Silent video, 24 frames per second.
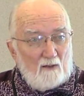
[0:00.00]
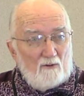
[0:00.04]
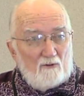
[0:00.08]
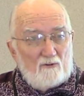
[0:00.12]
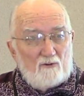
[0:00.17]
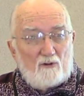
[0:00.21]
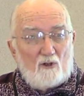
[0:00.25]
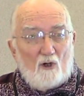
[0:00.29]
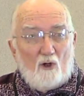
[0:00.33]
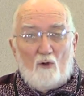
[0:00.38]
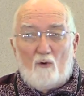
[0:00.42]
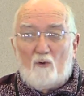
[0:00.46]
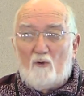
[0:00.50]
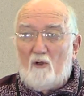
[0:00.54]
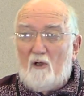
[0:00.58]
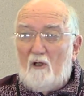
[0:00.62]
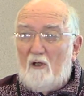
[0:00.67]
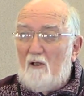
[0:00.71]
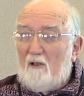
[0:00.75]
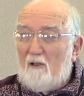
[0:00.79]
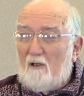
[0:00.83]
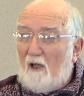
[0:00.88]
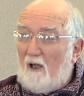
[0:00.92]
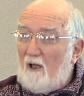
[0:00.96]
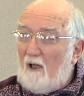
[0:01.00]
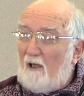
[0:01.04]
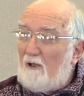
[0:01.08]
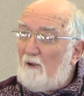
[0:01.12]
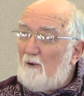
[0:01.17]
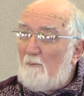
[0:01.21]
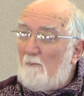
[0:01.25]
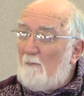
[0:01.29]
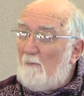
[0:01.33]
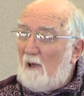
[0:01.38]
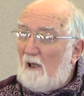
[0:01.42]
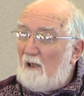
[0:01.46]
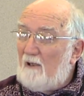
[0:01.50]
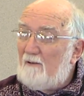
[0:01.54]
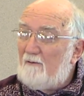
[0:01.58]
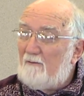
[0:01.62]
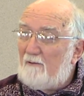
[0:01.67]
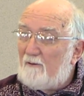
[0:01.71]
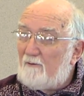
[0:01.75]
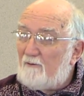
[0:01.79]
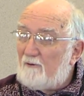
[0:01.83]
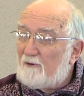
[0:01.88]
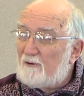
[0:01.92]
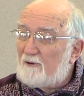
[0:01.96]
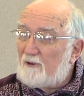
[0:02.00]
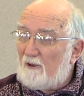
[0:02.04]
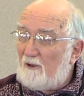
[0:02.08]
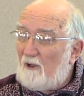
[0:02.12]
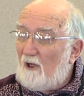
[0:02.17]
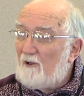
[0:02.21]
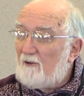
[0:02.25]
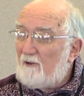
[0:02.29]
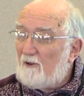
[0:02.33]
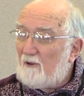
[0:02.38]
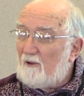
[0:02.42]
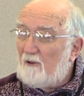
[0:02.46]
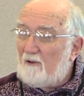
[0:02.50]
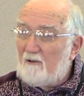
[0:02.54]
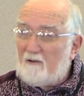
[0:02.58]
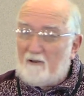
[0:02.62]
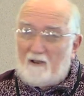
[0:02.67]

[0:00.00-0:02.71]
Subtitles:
So I don't mind that there's another